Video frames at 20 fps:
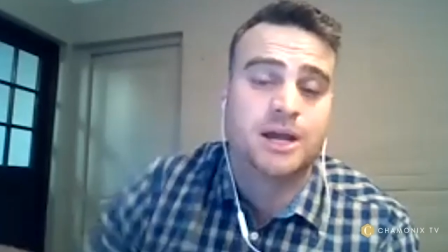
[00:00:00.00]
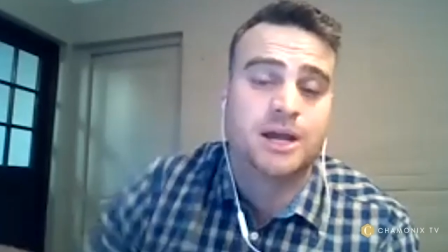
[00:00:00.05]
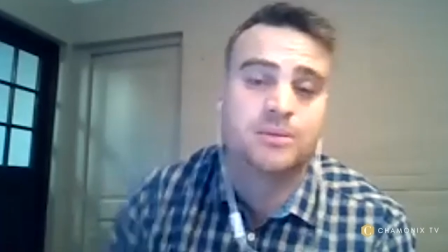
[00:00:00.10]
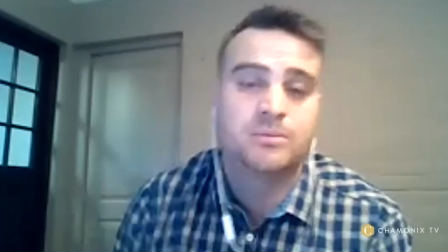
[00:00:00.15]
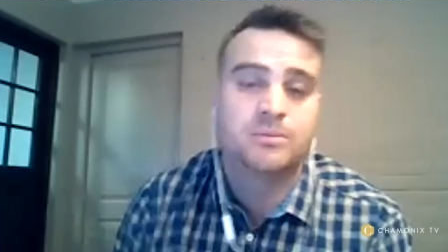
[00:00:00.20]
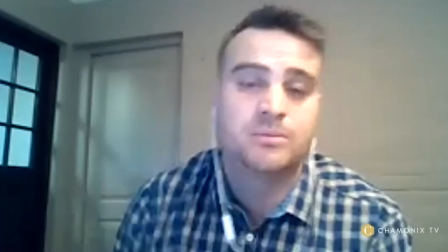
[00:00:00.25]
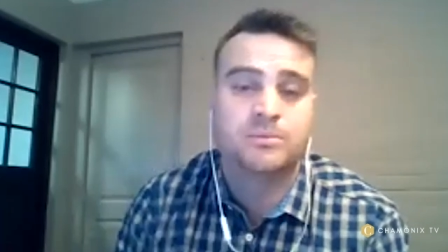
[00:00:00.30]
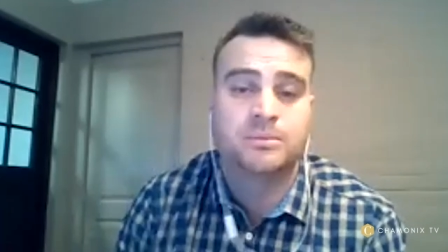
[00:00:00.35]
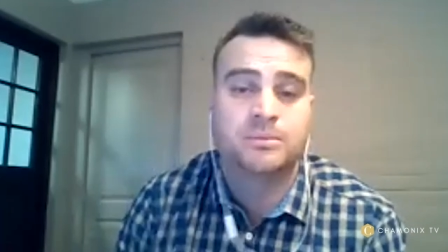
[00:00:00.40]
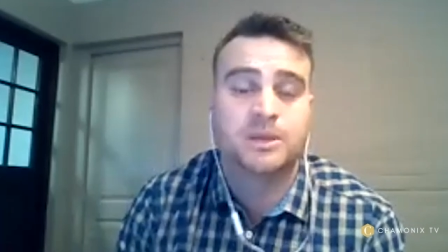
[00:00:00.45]

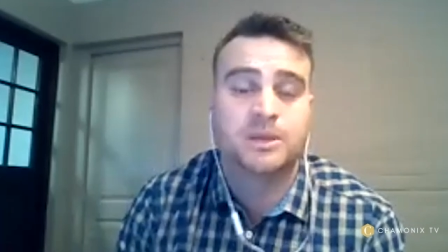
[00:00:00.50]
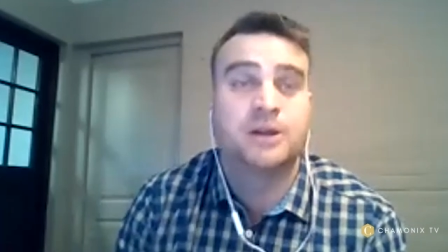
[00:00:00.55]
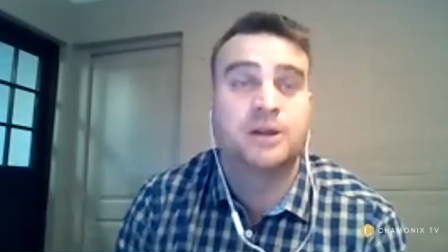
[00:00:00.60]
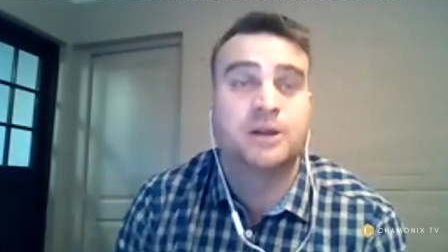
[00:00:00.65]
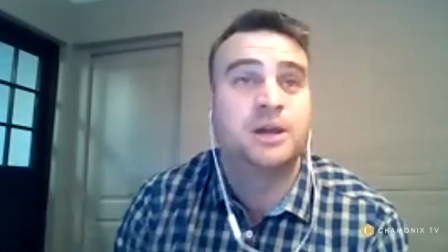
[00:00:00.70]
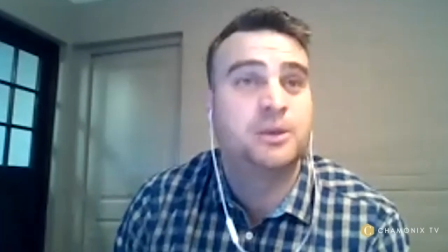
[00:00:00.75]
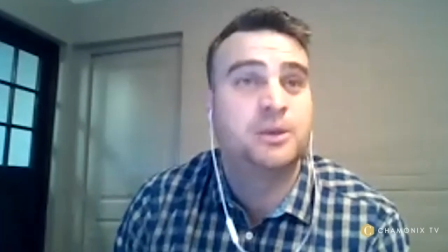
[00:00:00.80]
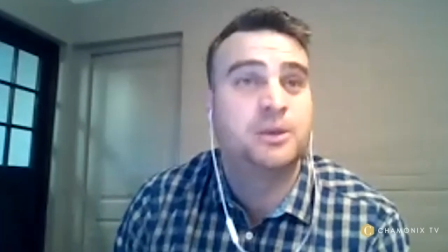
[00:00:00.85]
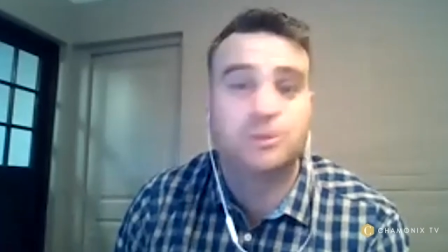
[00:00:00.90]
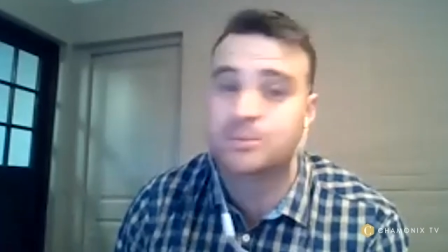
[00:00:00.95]
um, you
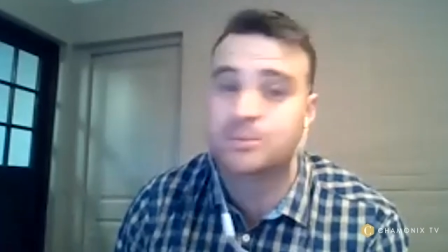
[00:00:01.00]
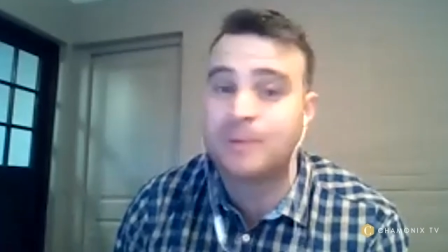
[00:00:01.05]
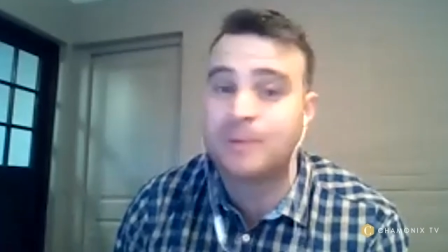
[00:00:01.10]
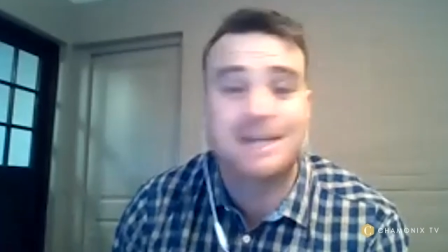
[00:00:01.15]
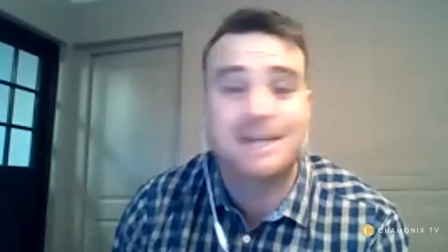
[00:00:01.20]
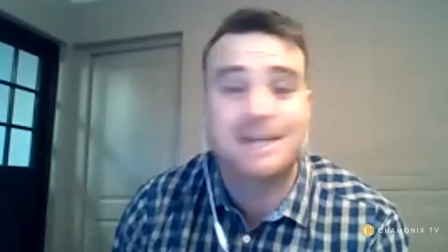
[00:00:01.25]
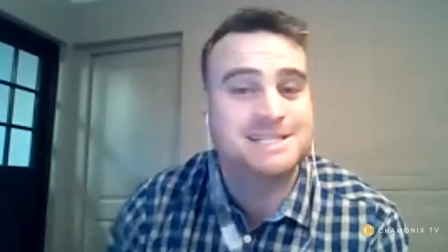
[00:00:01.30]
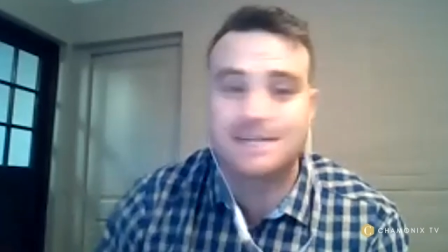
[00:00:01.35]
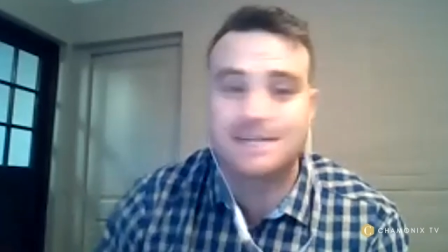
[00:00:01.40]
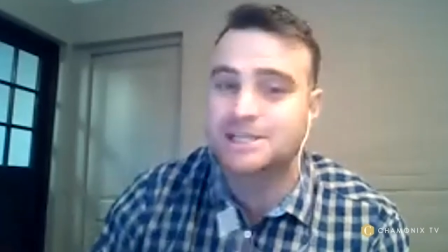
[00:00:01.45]
know, it would
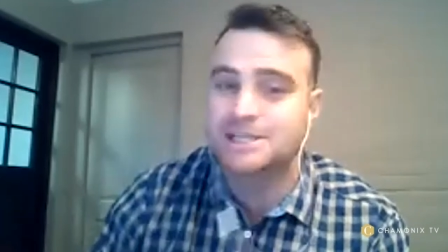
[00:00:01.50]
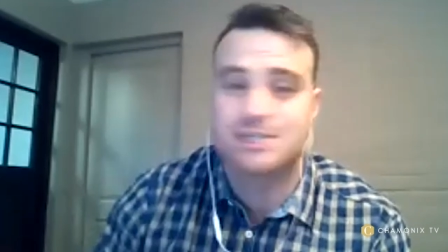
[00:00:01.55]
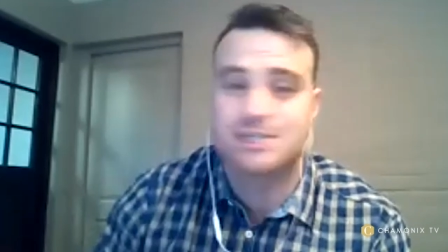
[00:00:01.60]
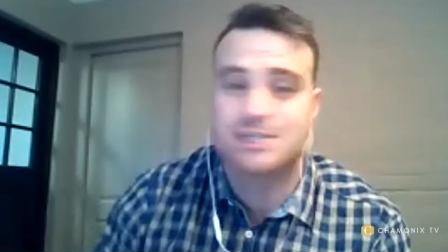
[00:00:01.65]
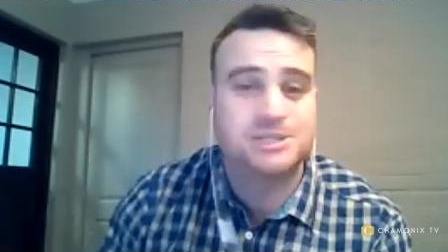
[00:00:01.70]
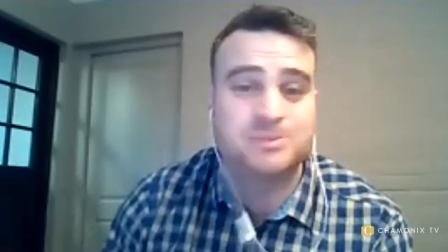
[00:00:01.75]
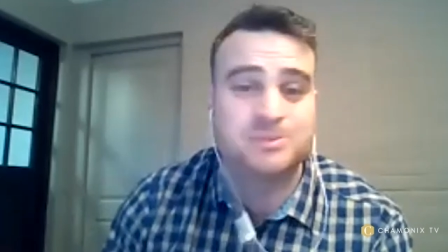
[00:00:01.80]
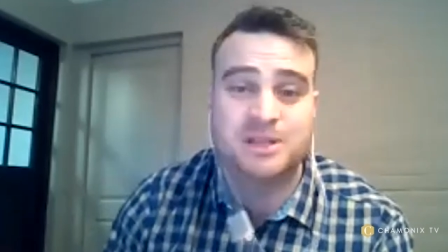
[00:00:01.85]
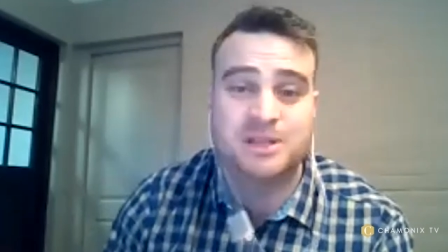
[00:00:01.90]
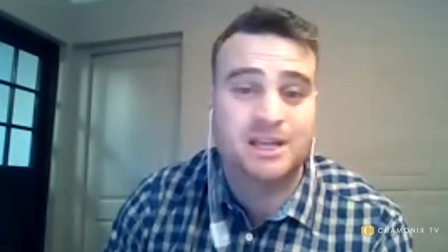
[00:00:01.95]
basically
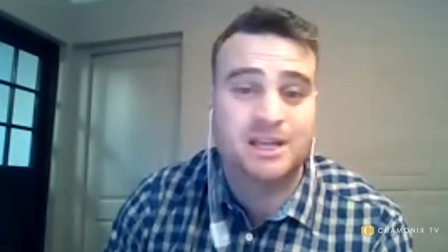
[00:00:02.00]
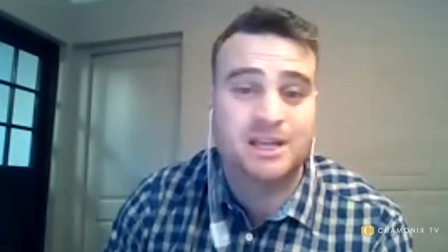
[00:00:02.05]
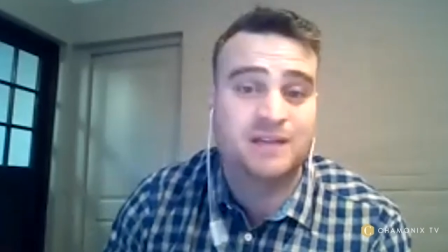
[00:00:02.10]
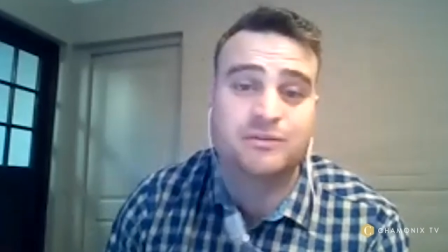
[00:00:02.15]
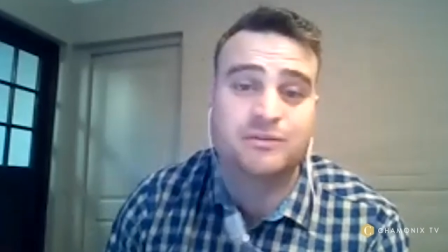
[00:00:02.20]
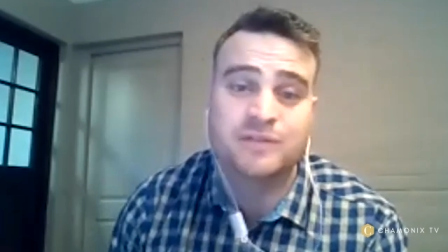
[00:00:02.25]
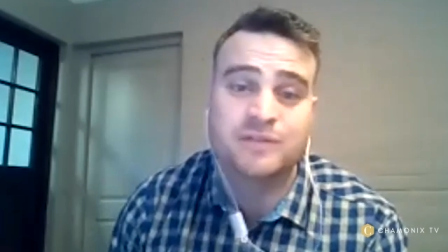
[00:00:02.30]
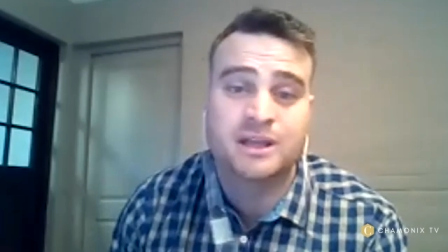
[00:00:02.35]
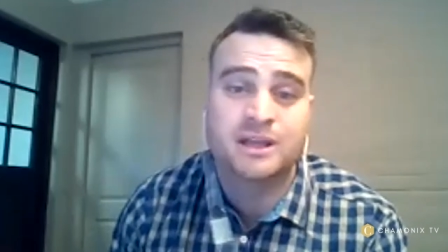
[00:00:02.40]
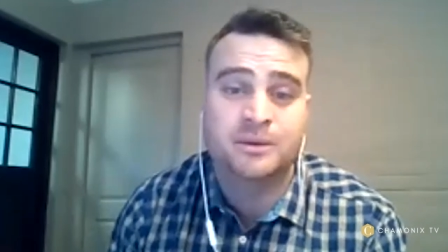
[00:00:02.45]
just be
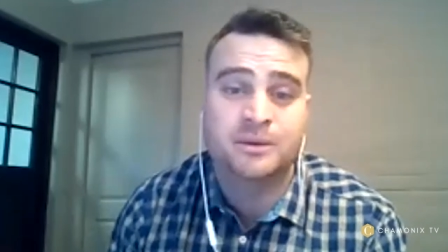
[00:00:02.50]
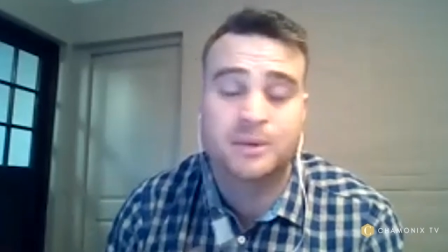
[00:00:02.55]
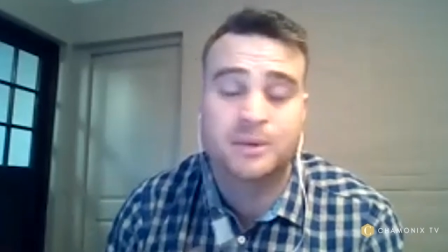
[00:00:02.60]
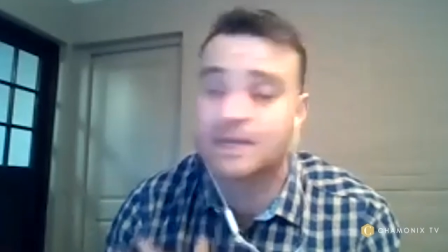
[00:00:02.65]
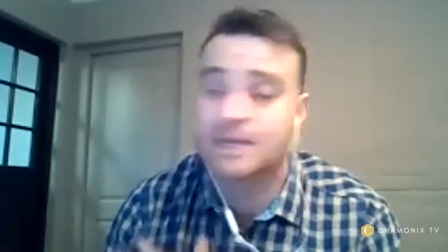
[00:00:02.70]
there for you.